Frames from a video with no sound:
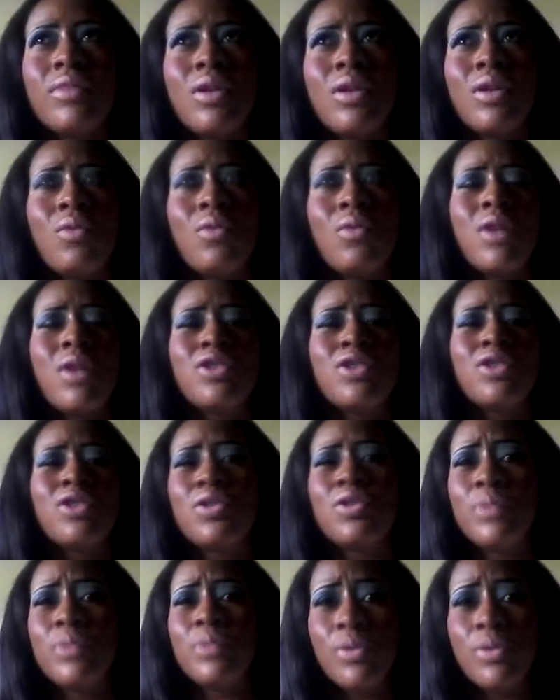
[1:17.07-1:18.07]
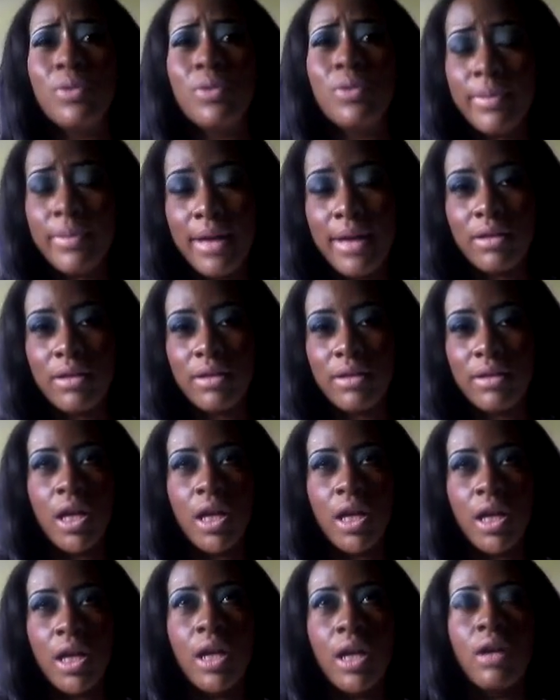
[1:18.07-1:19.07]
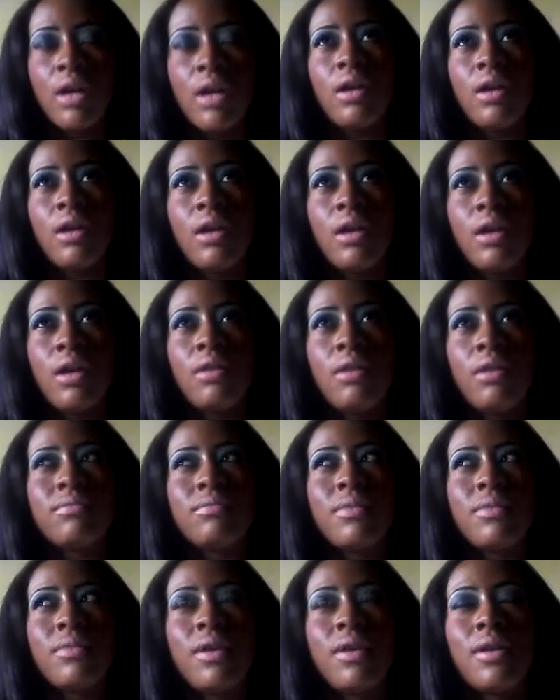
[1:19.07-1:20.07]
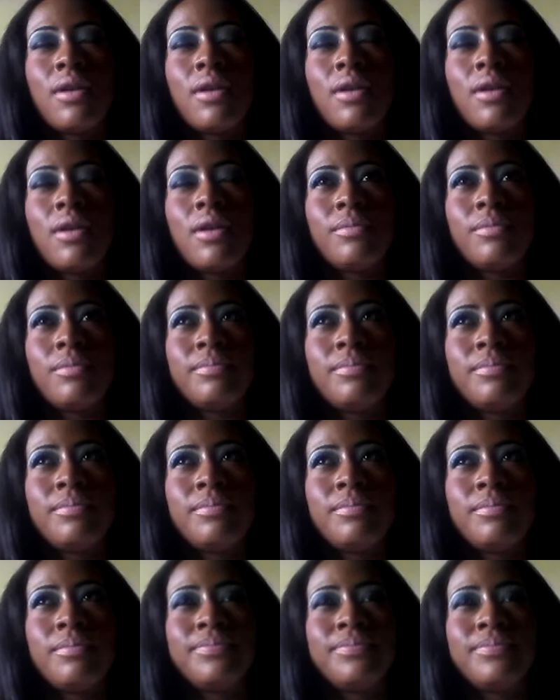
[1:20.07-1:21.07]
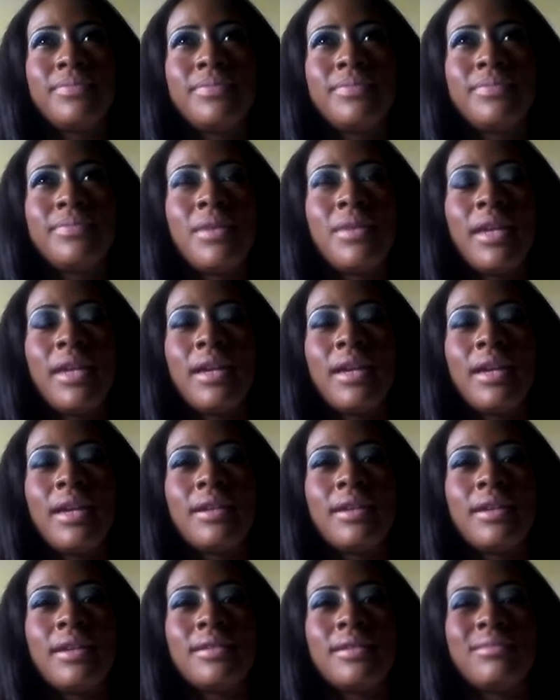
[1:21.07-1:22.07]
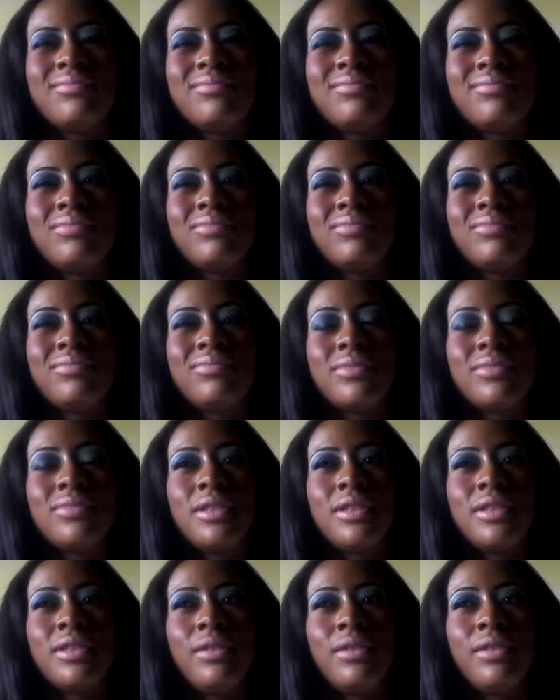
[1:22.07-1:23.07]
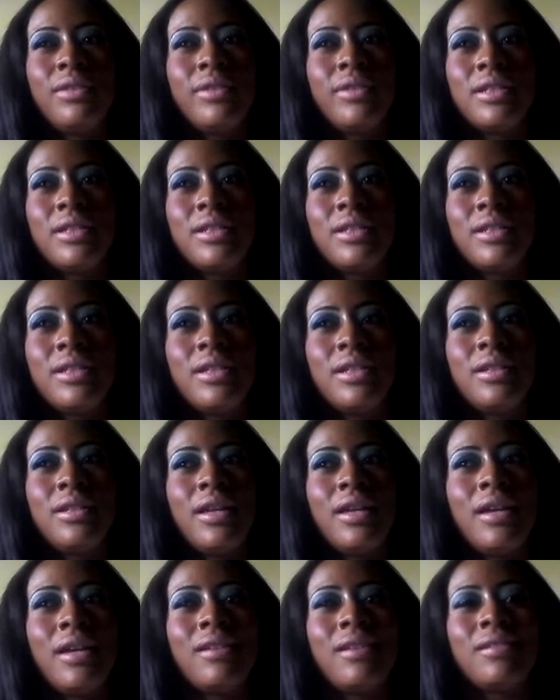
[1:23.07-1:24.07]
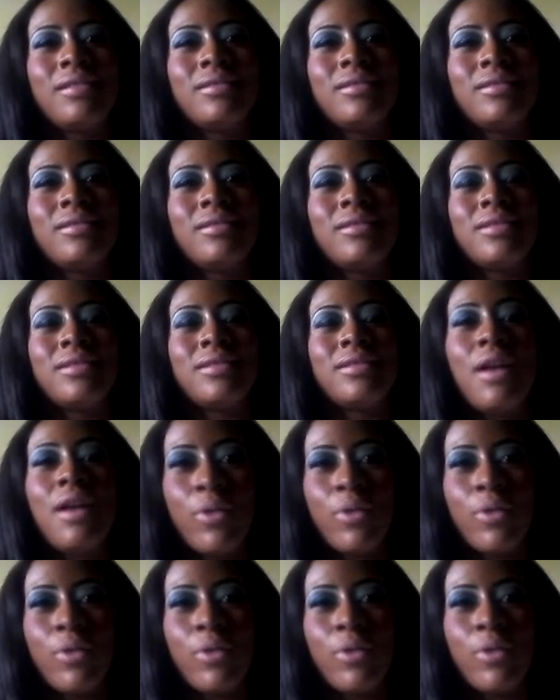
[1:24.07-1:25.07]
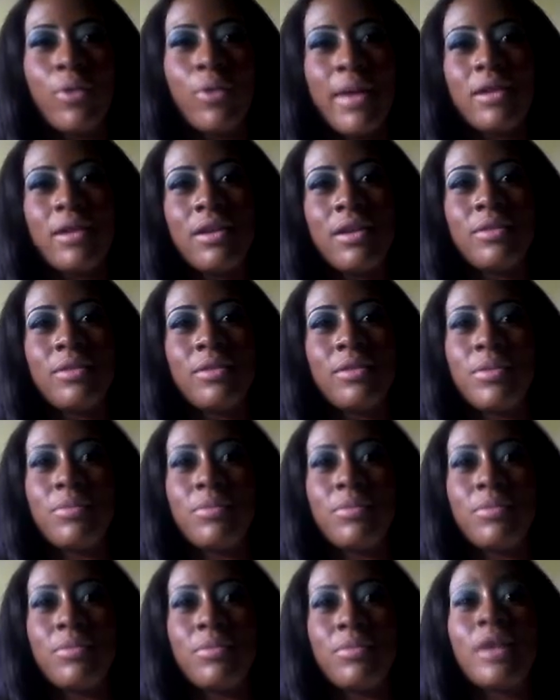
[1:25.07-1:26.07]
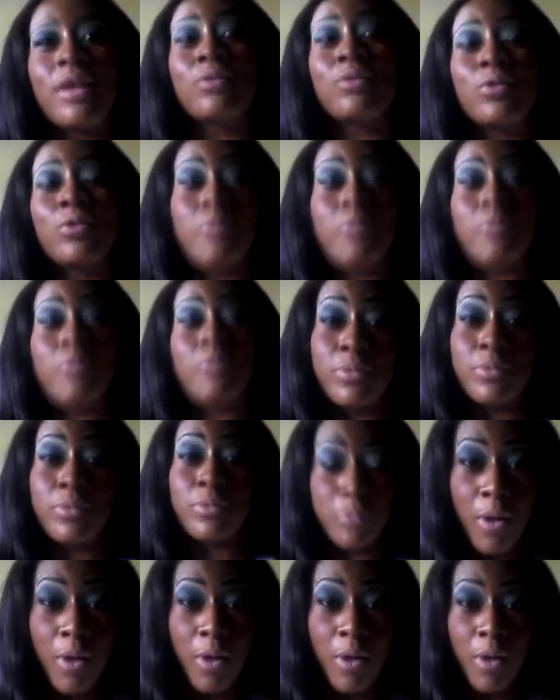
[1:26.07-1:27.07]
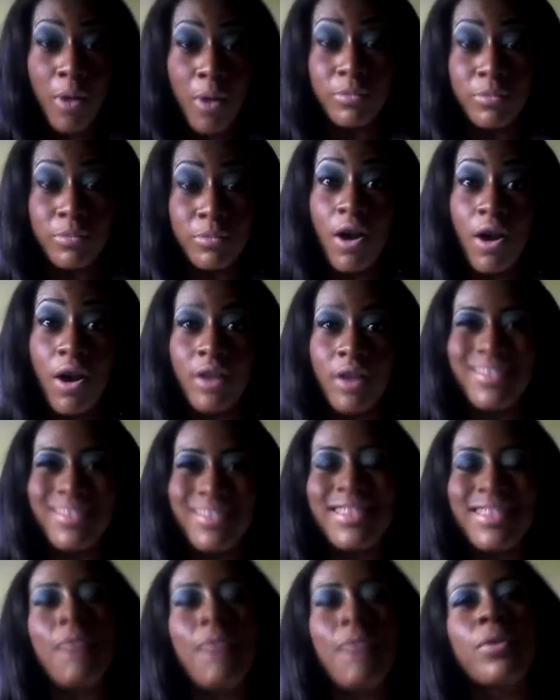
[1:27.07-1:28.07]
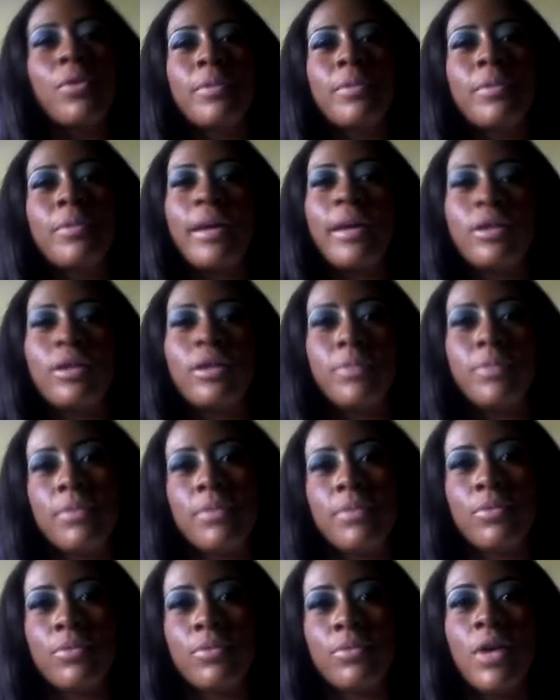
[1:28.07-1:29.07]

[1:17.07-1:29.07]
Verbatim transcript: why should you be worried about it? Um, I'm like, seriously, like, stop worried about other people. That's what people's problems are. Stop worrying about other people.